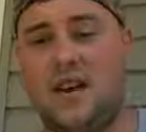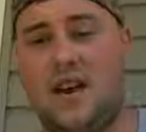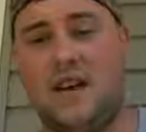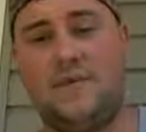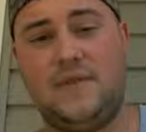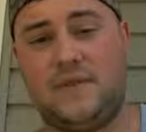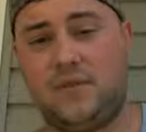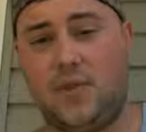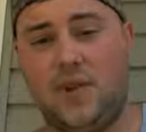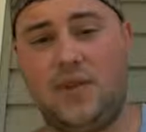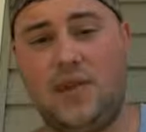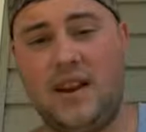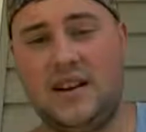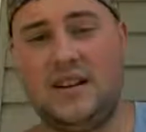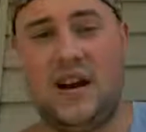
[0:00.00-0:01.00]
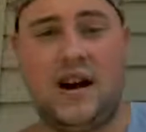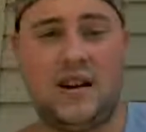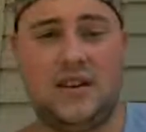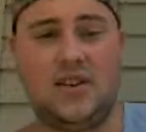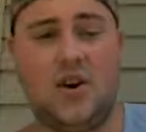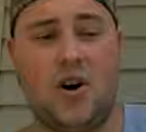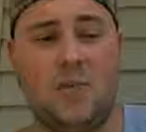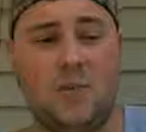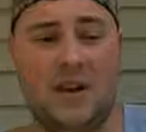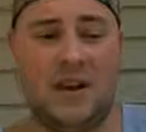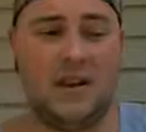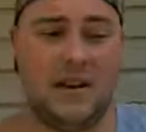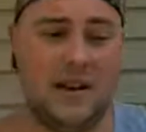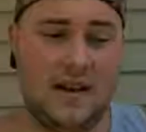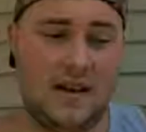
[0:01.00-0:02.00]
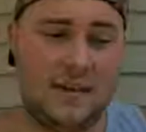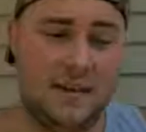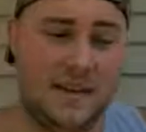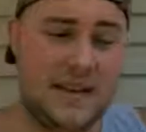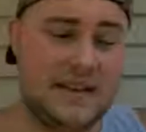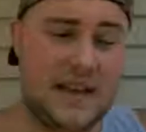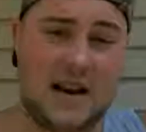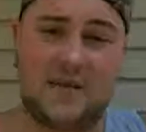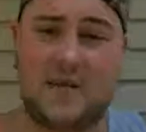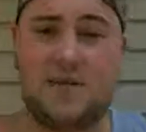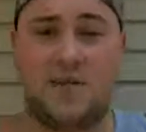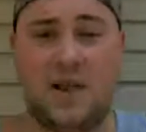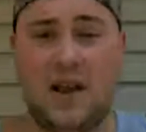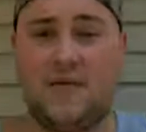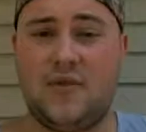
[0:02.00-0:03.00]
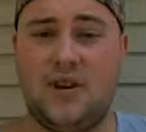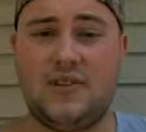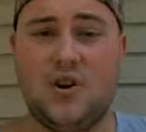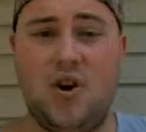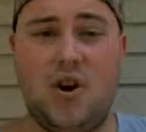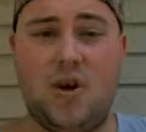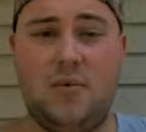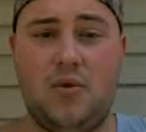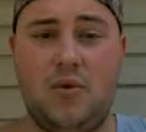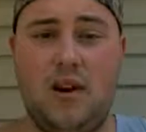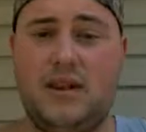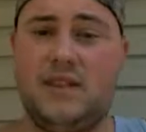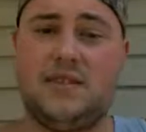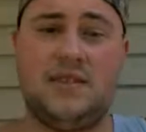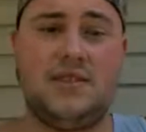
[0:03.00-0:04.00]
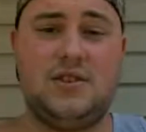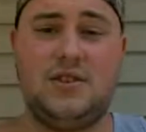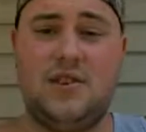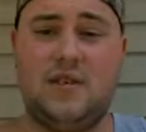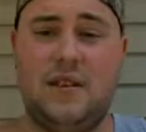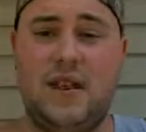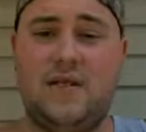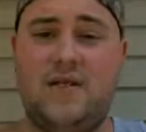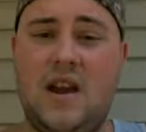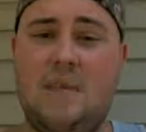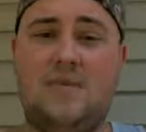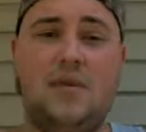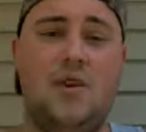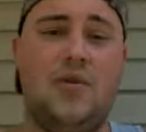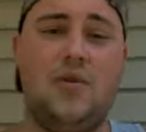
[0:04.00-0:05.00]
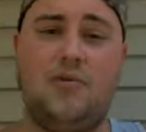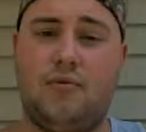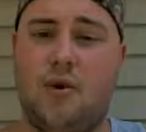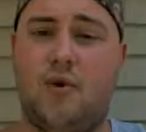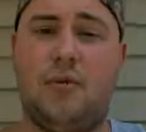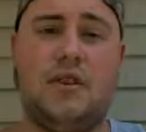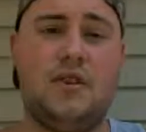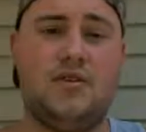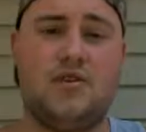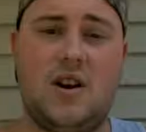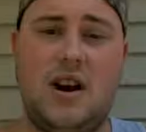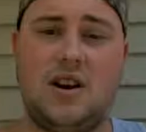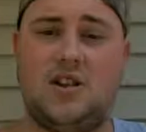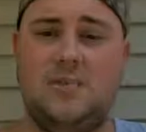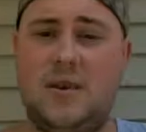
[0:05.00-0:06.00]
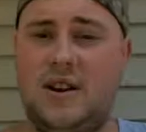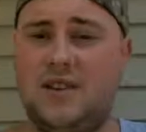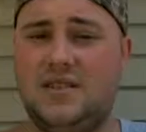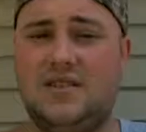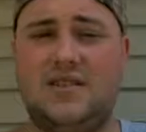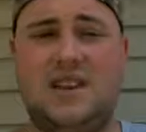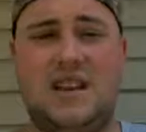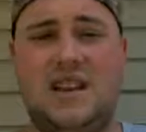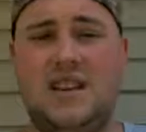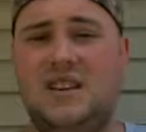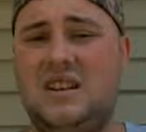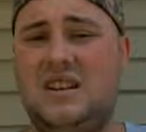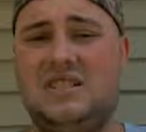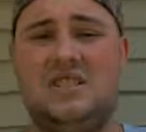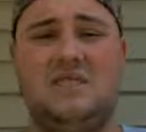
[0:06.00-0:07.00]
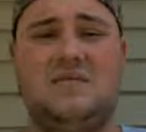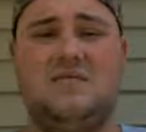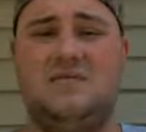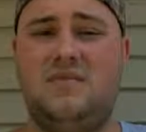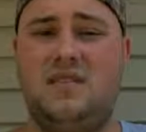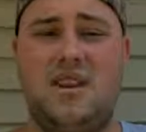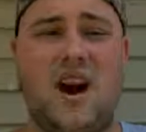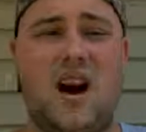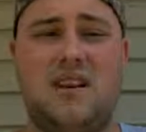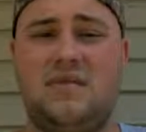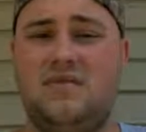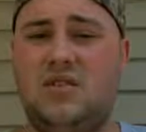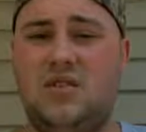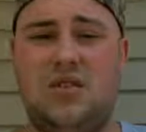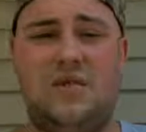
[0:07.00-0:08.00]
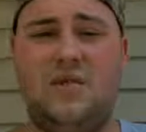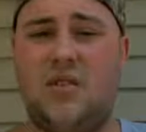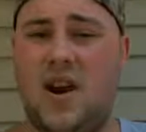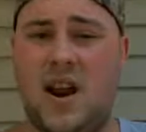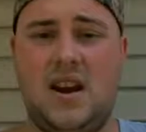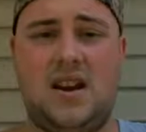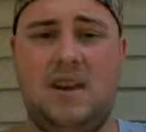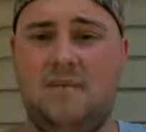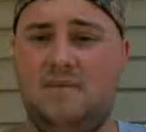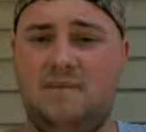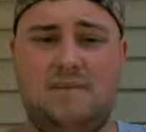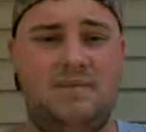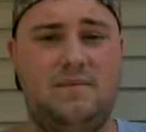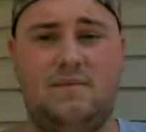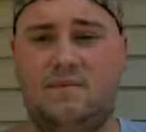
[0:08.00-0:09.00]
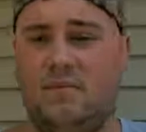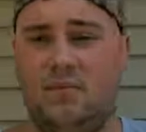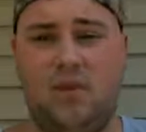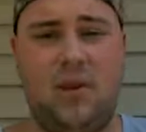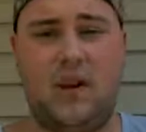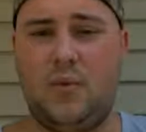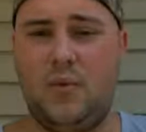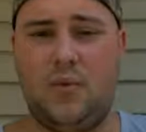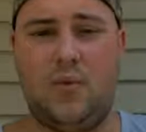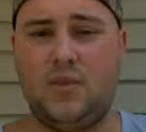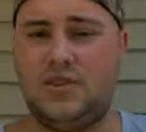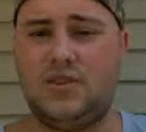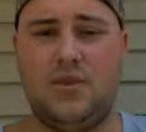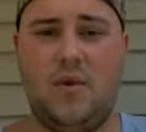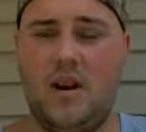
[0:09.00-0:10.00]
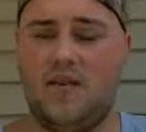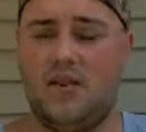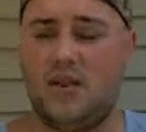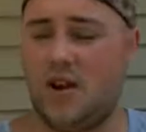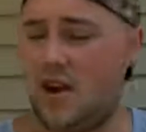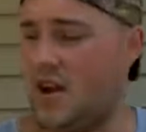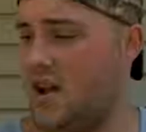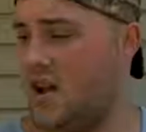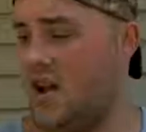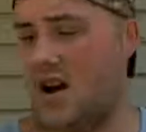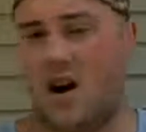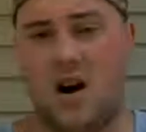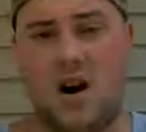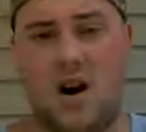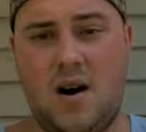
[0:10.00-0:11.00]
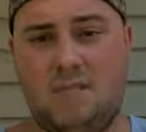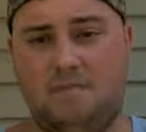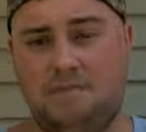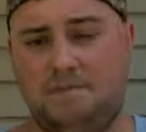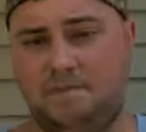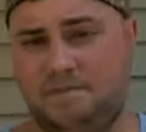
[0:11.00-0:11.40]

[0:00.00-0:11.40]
if it's one thing Donnie taught me, is that if a flavor is horrible, it doesn't deserve to get vaped, throw it in the trash, because it's not good for any liquid whatsoever. Until